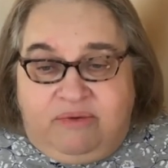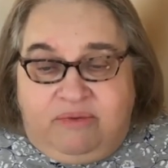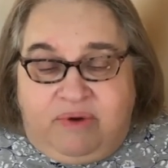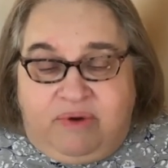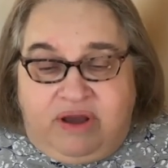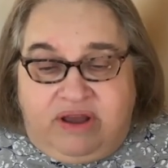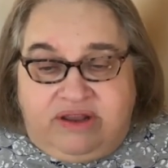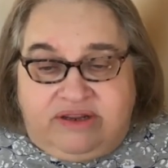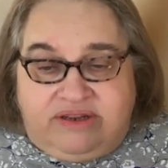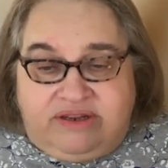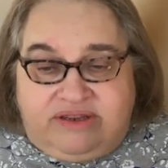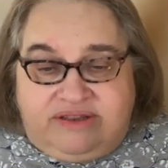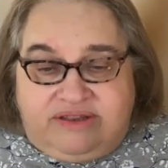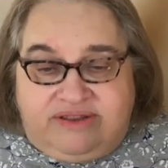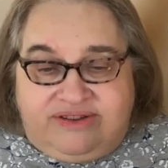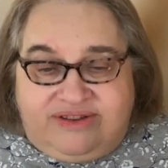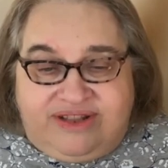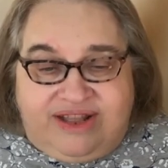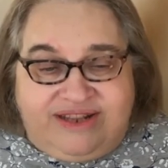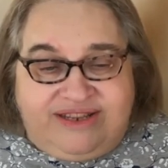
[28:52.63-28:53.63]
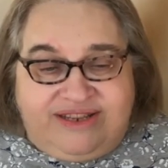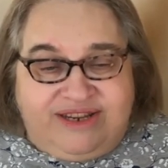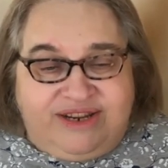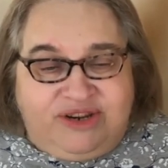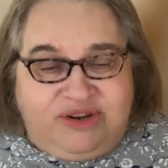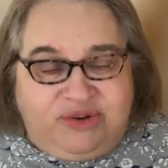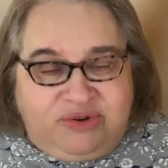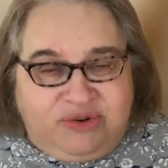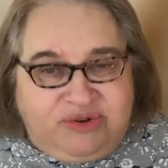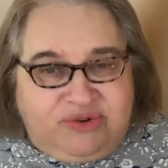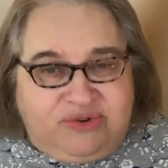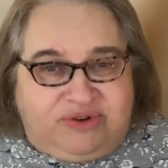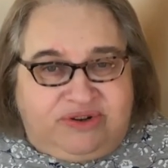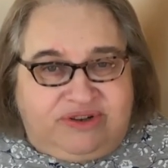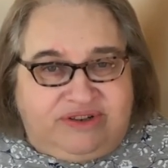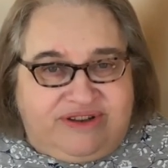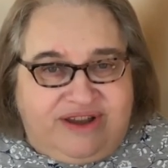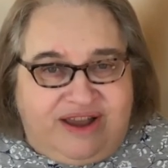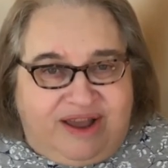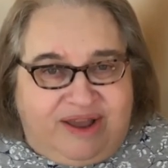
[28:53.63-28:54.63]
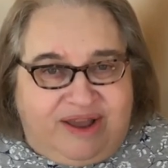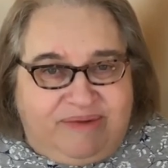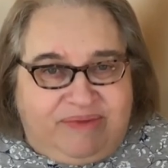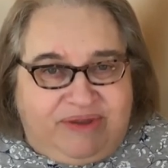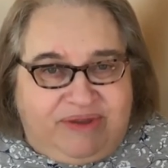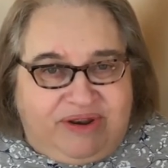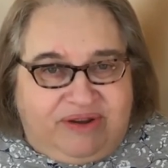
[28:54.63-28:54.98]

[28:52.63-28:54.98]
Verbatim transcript: was there's lots of neutral time,